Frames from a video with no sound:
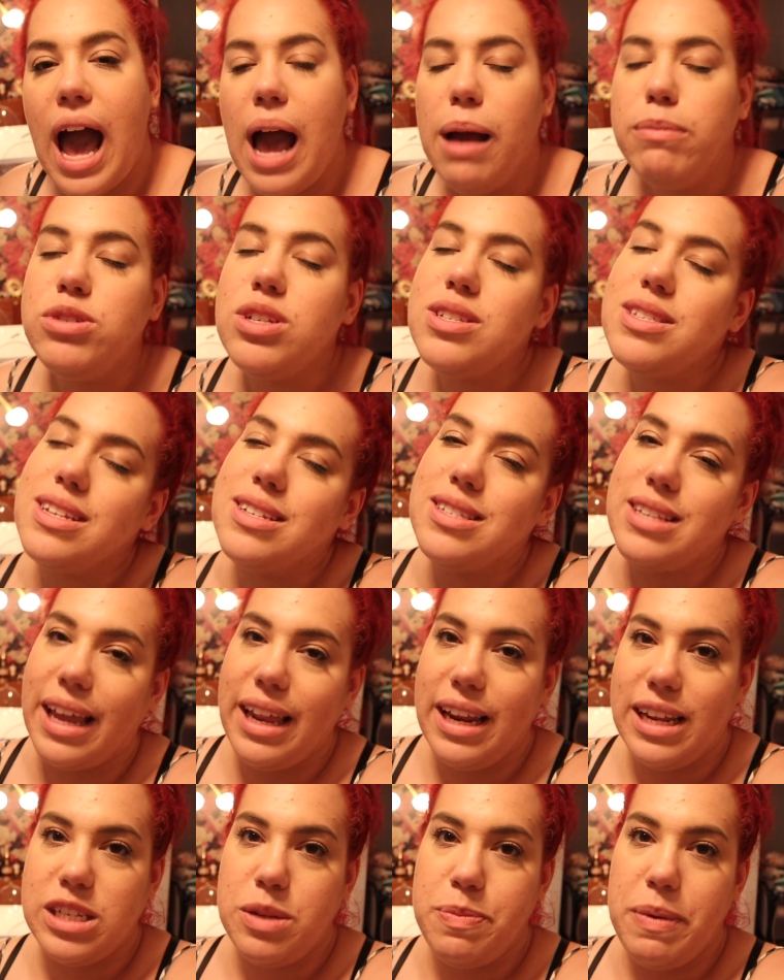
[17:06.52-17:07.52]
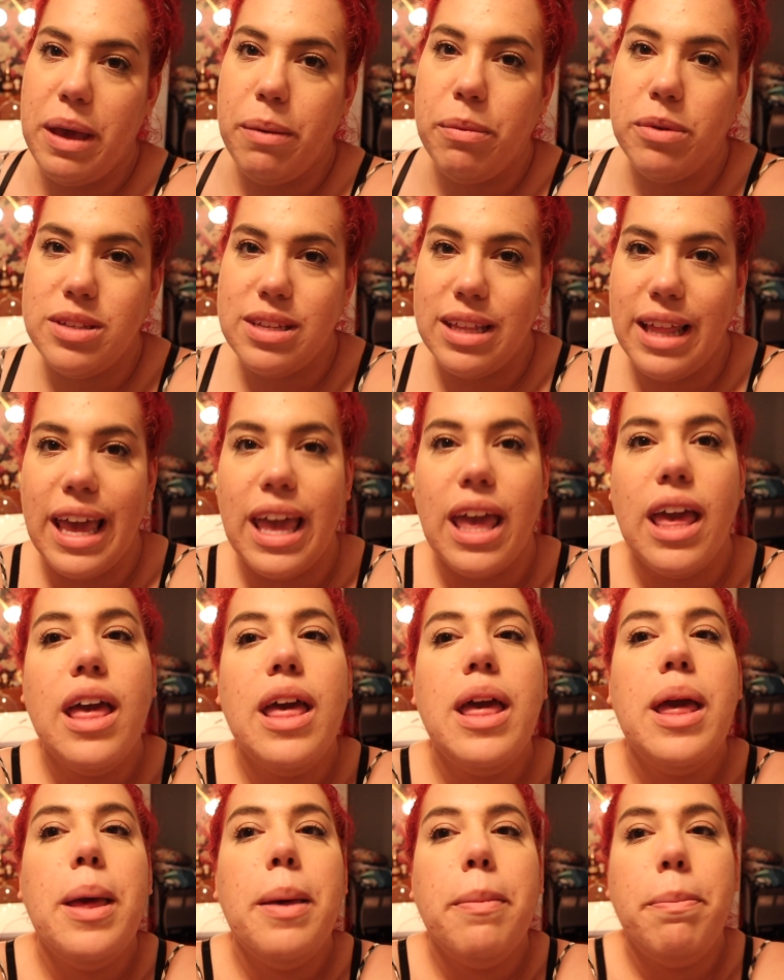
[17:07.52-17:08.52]
I'm just excited to be able to, like,
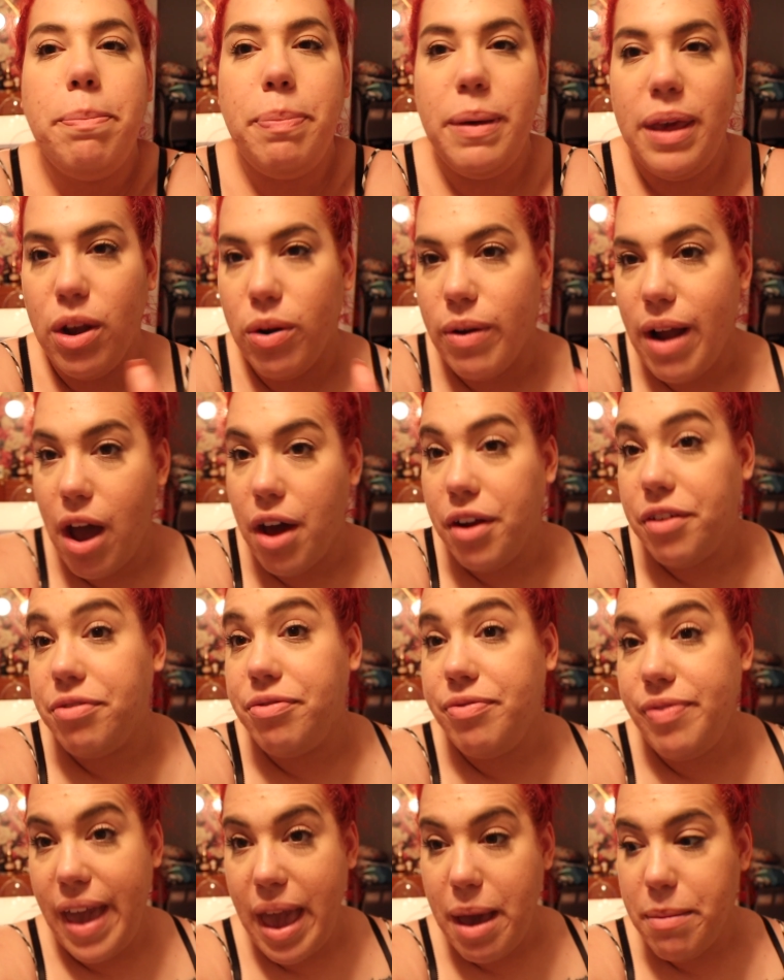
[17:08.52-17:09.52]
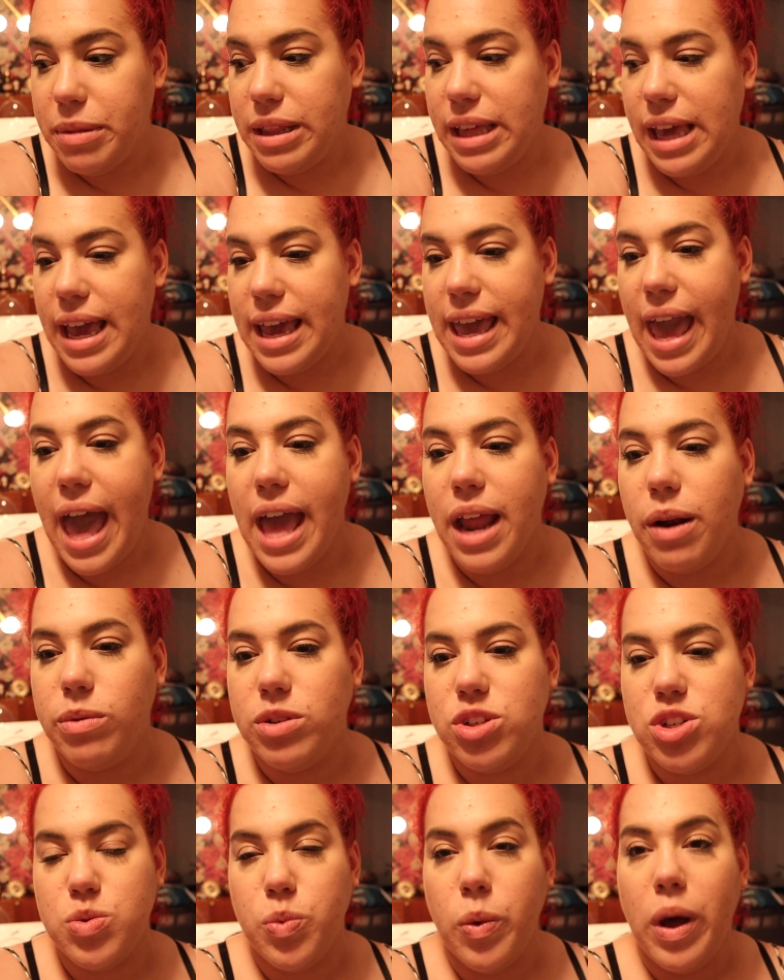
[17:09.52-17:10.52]
be around family again,
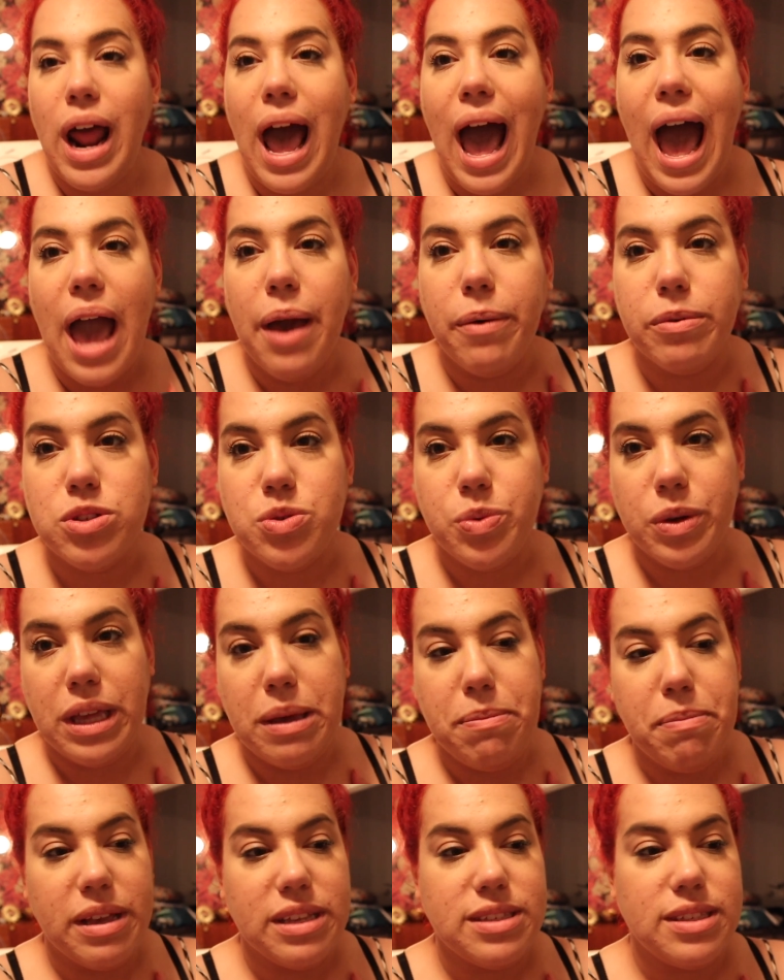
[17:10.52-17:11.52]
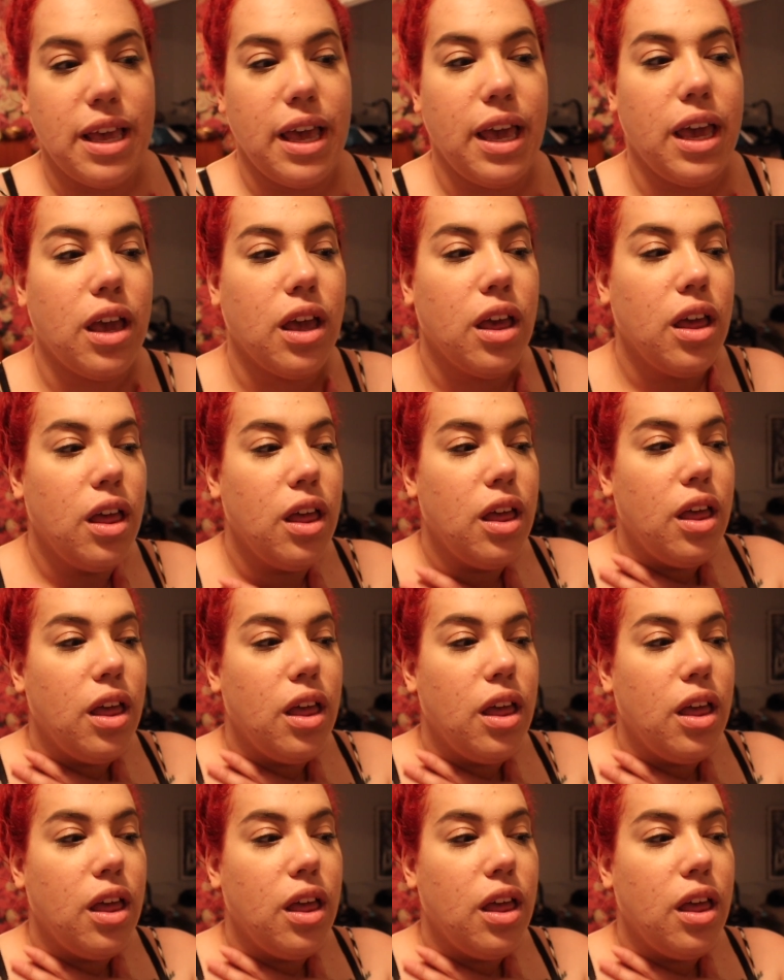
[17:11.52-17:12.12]
which is what I was really missing